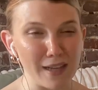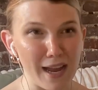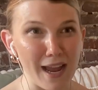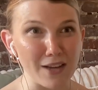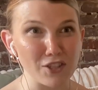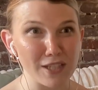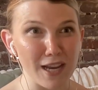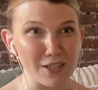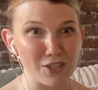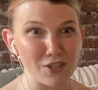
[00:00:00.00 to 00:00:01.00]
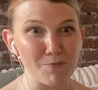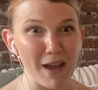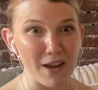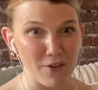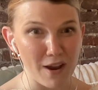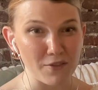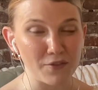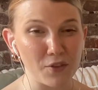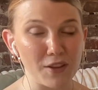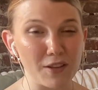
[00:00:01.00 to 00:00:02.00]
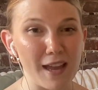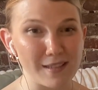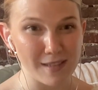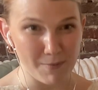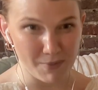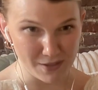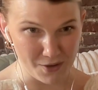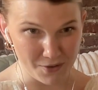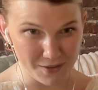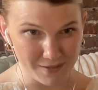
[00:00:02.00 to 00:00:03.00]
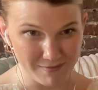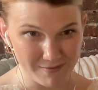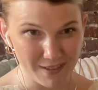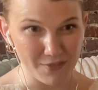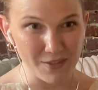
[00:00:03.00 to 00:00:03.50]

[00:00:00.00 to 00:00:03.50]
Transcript: I actually got to do background for the last episode of the